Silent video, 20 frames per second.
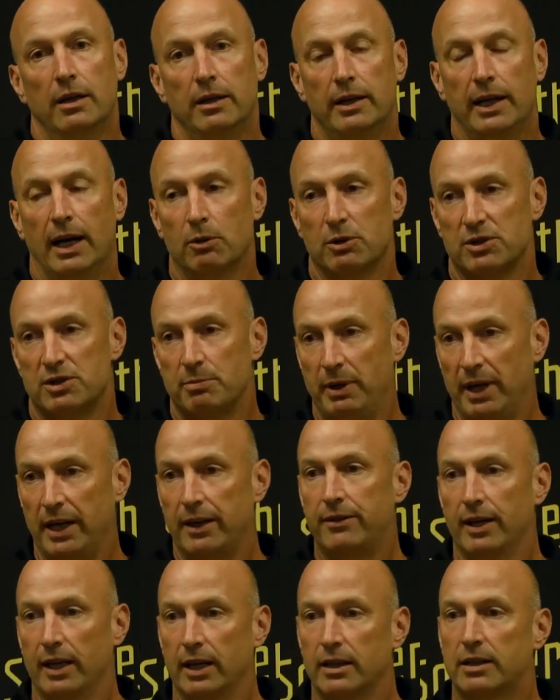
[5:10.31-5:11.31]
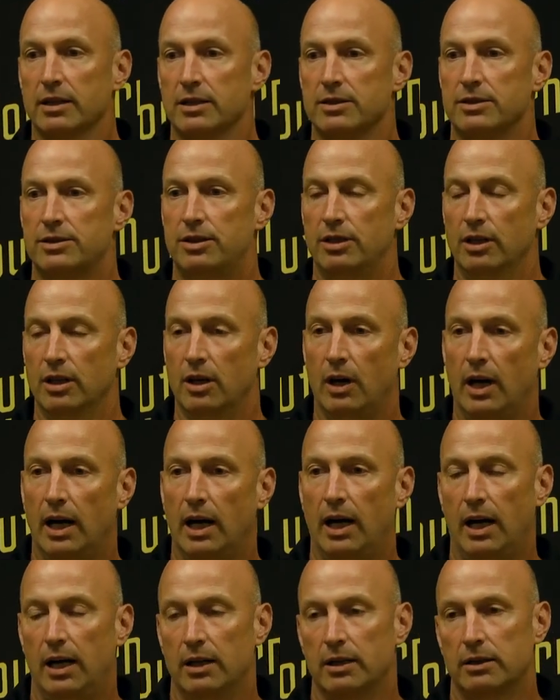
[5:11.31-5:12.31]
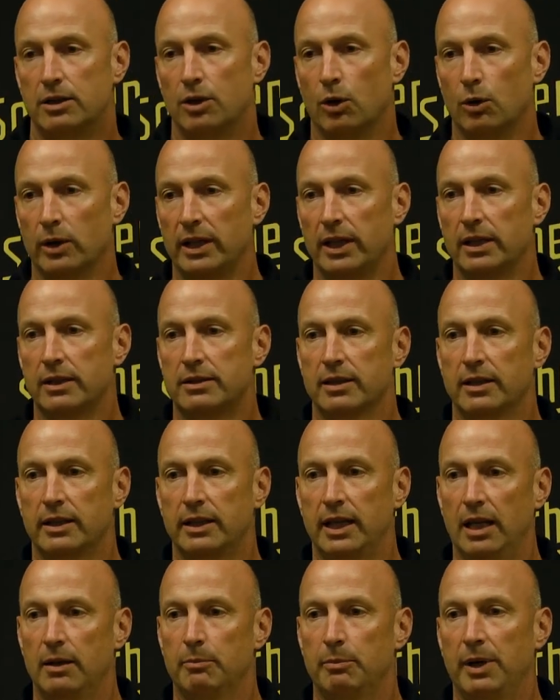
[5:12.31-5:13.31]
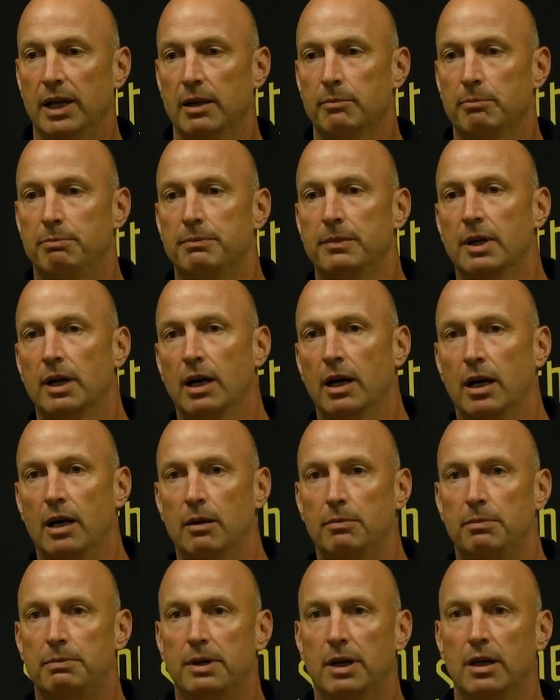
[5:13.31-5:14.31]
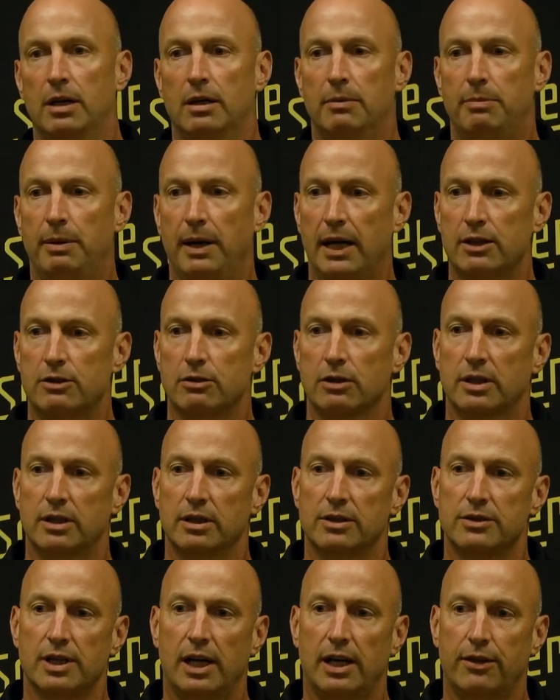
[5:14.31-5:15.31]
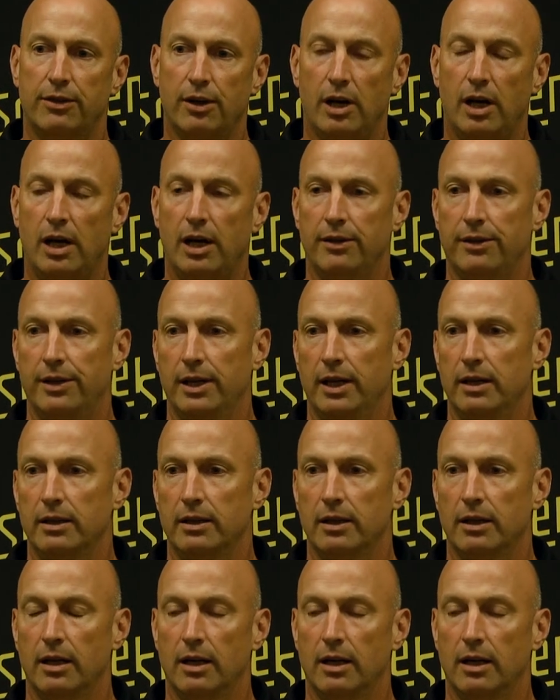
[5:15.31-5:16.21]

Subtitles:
That was a big thing because, you know, I going into the game plan, Patrick, is I thought that,